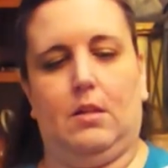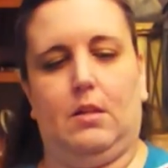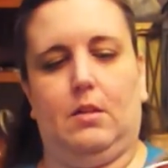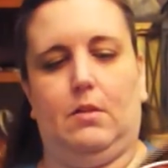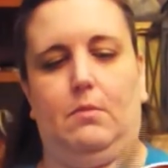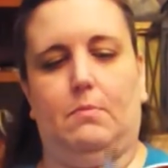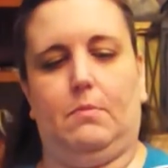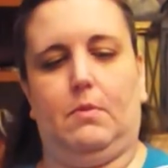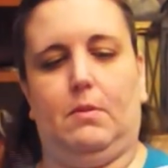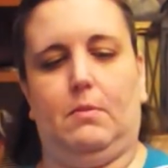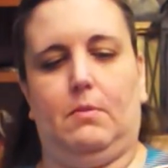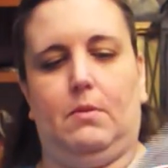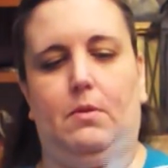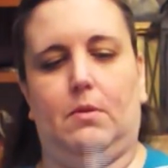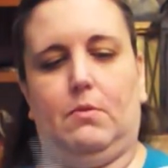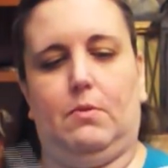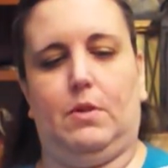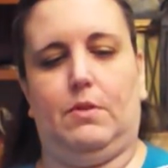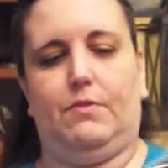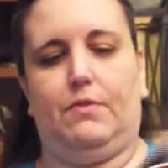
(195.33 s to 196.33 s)
Oh,
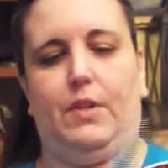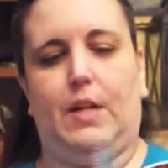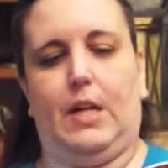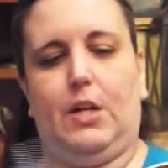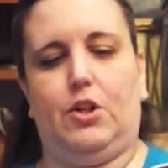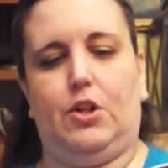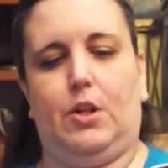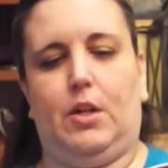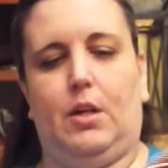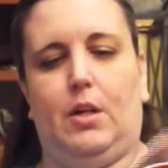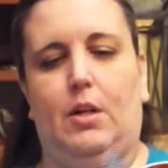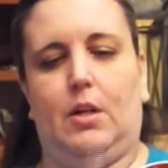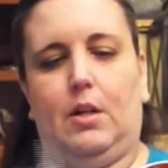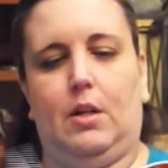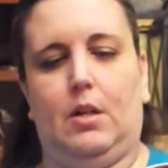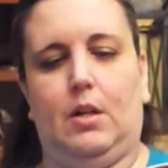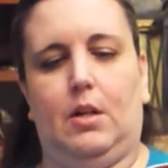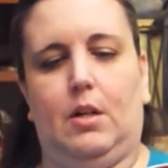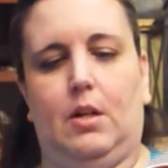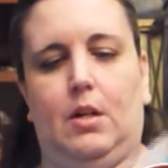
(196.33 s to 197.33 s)
flashing.
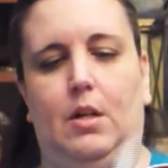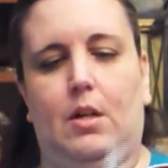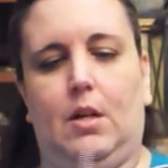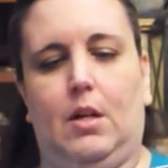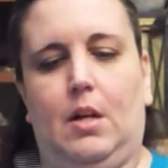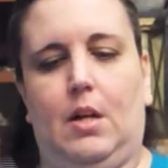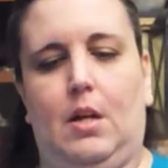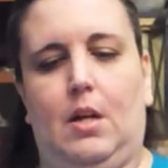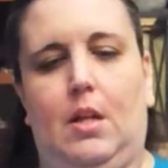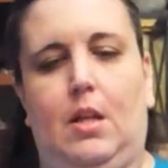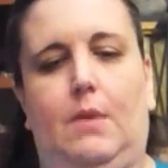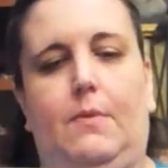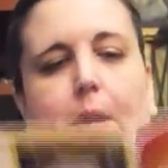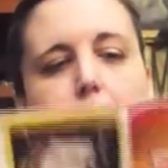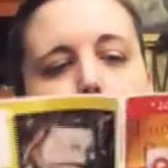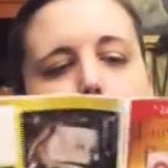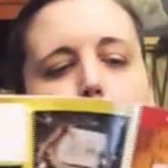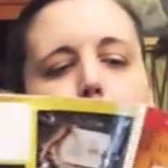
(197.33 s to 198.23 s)
There we go.